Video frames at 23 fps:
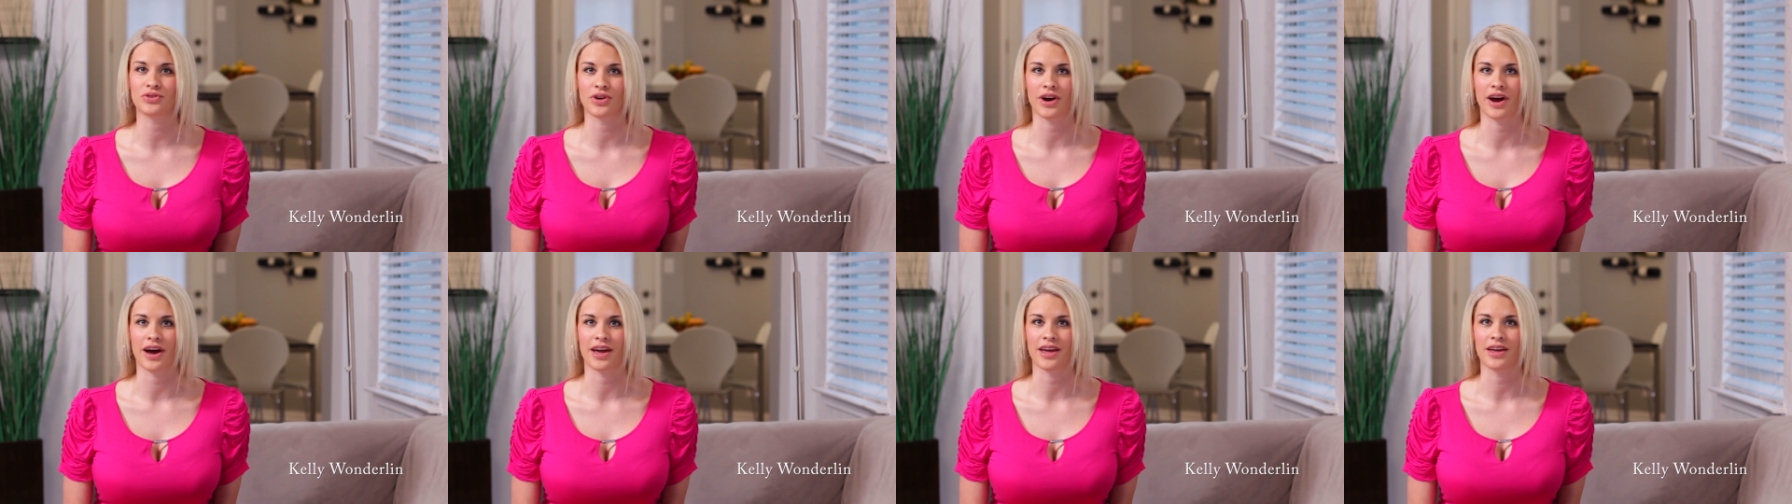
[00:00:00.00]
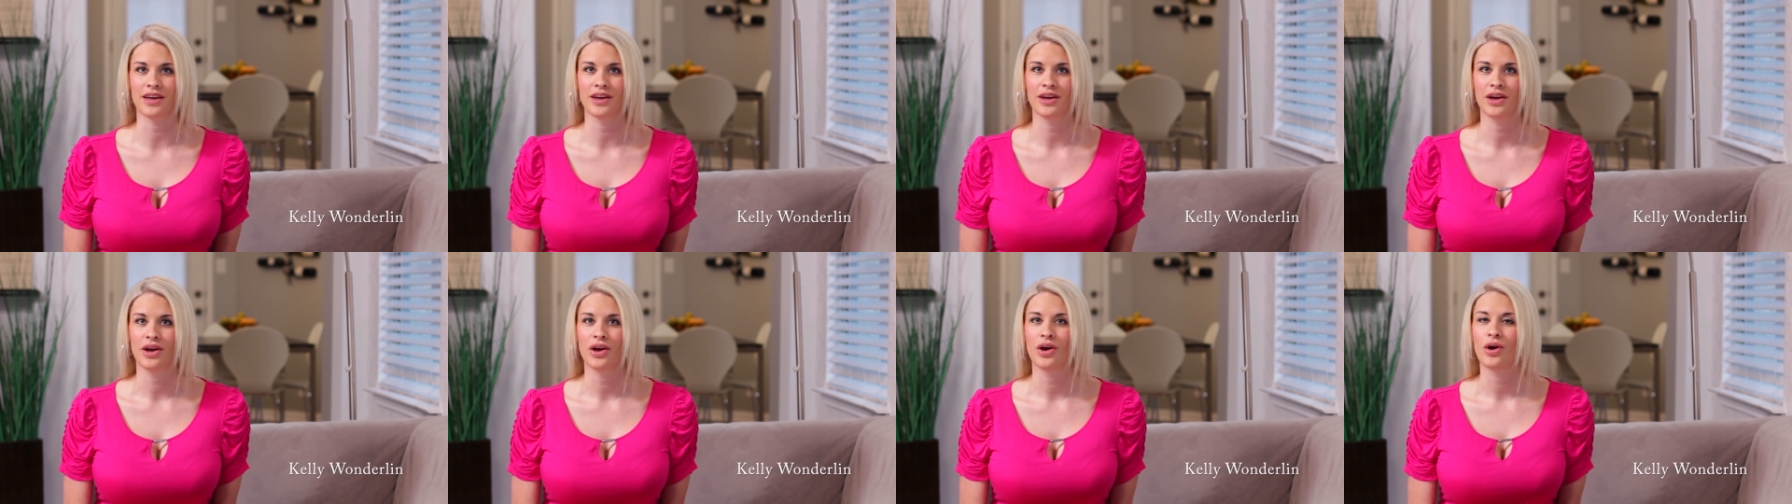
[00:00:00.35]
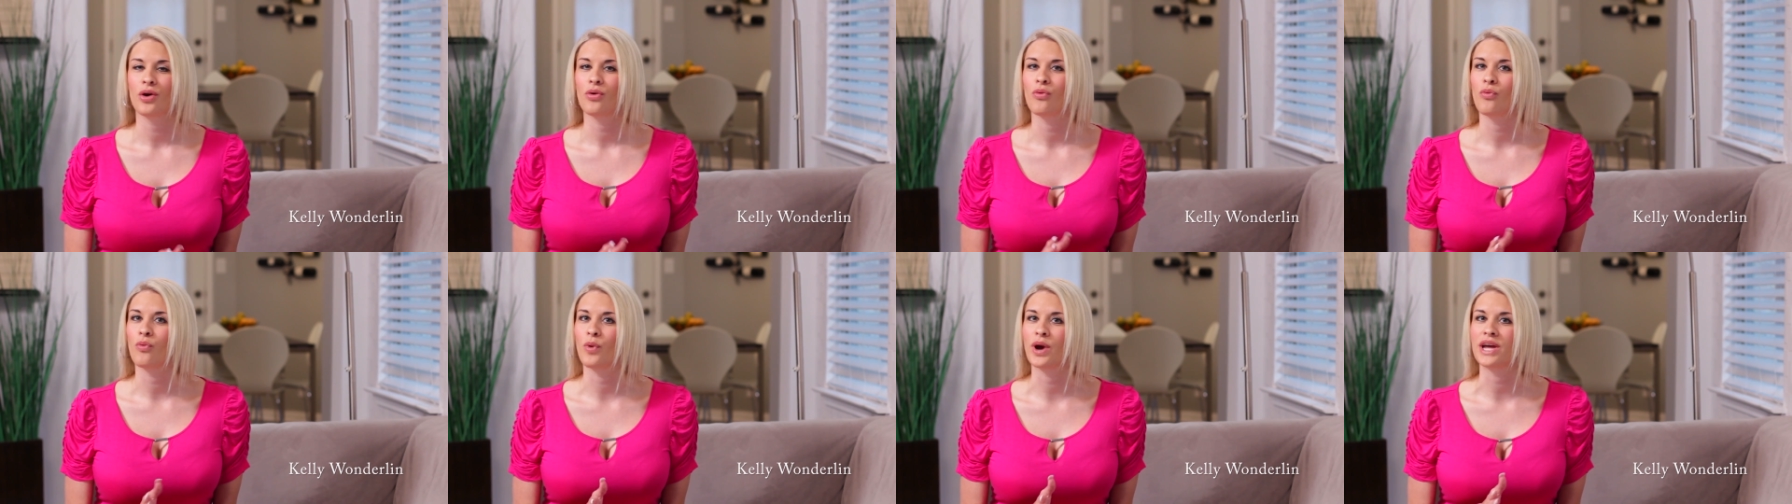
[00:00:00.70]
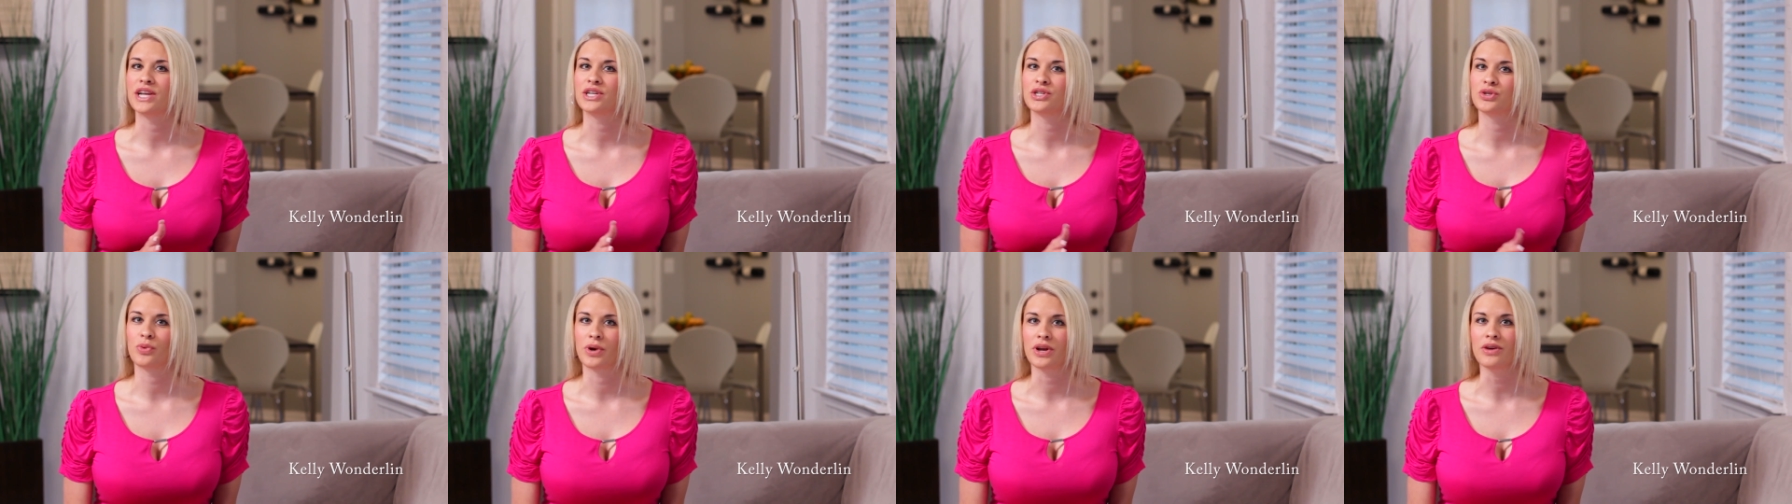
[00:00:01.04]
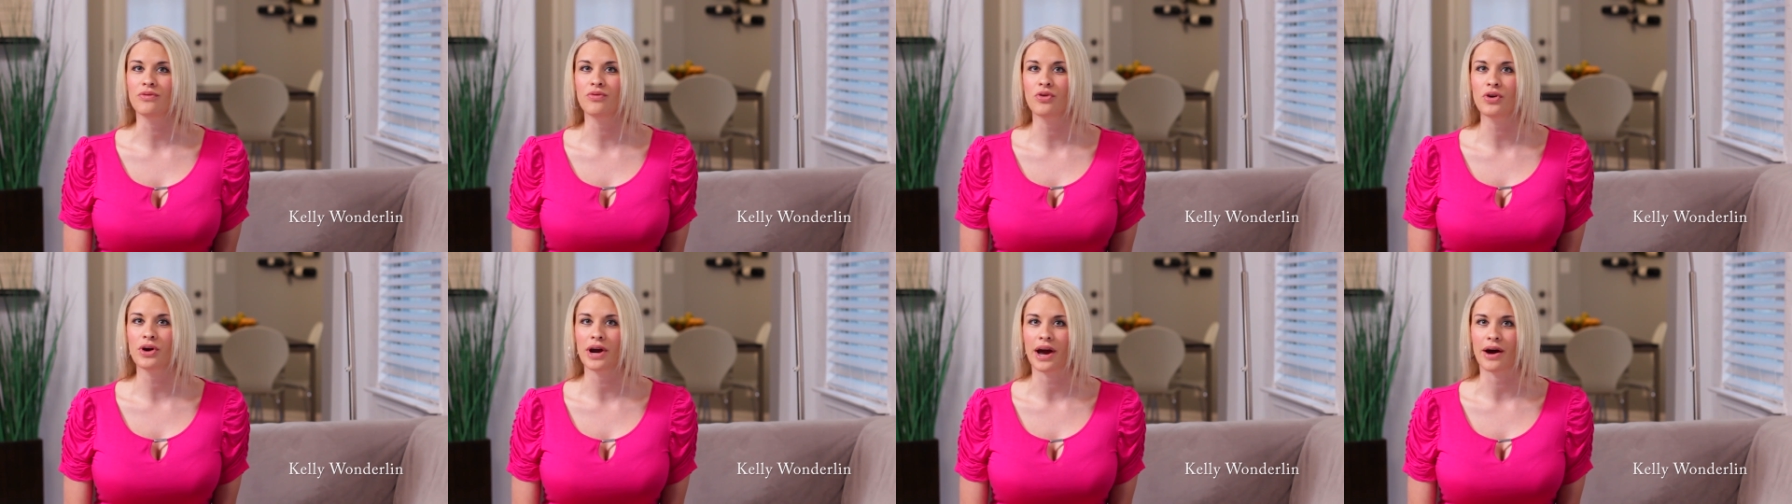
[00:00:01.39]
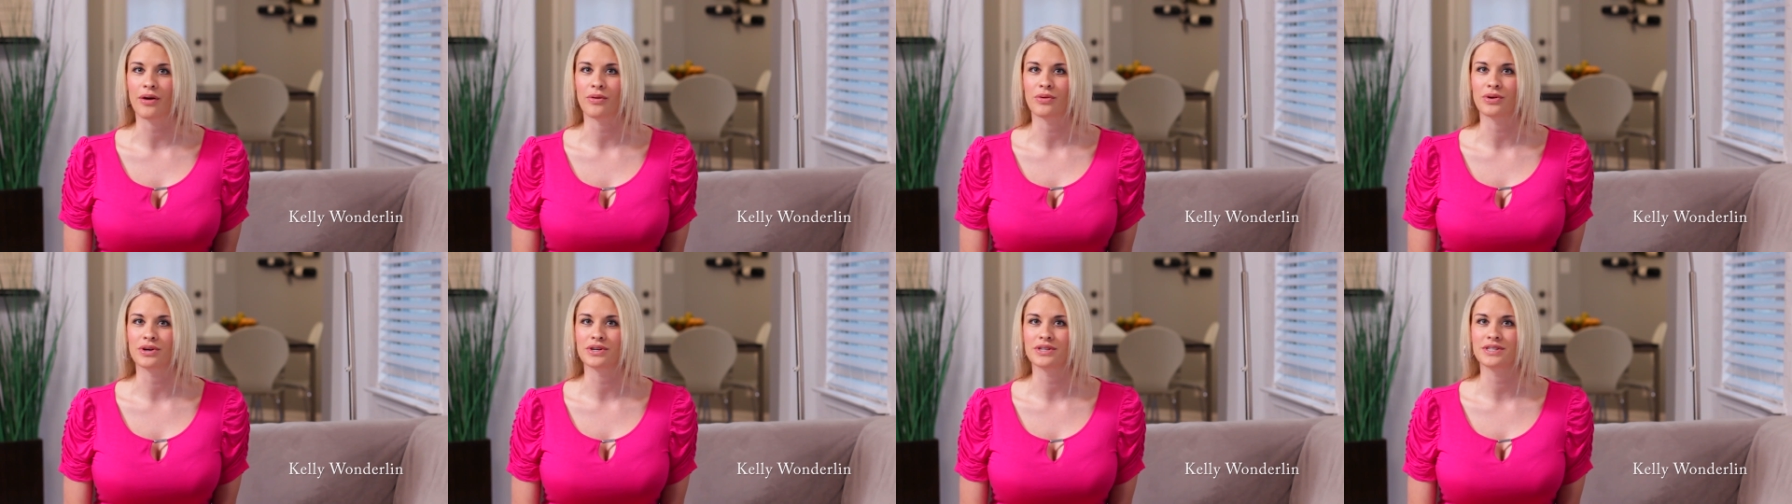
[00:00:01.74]
dry, wait 24
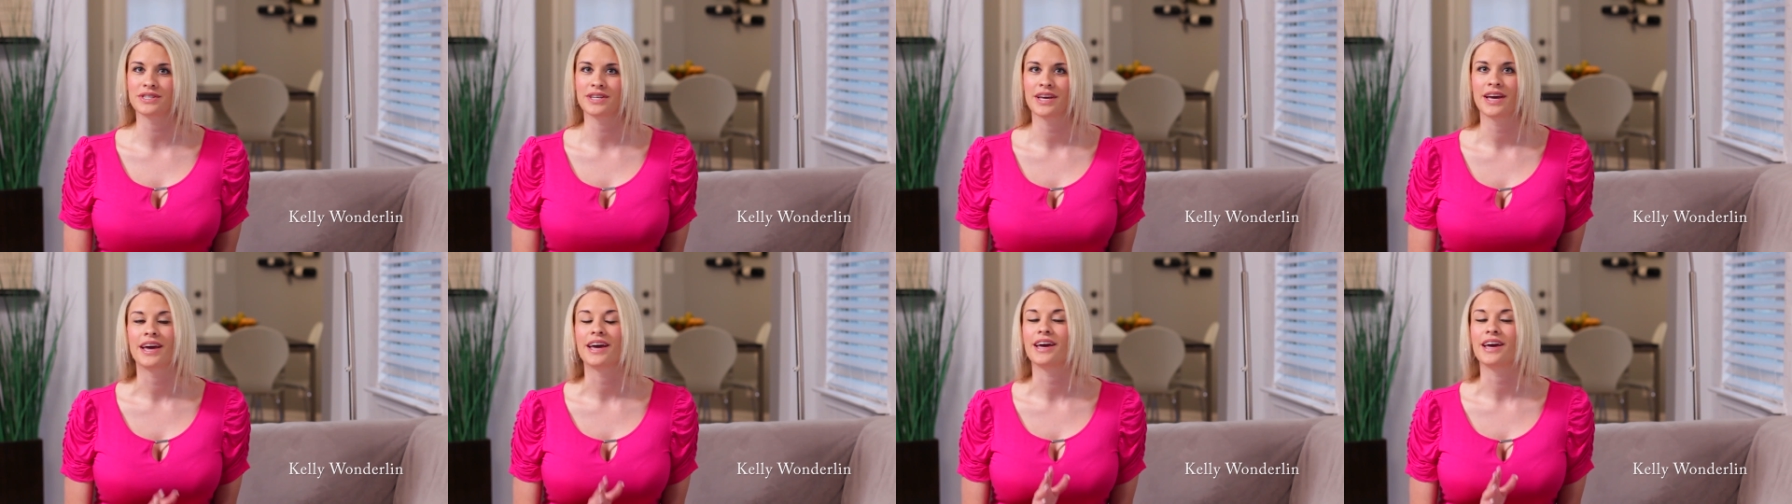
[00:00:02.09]
hours,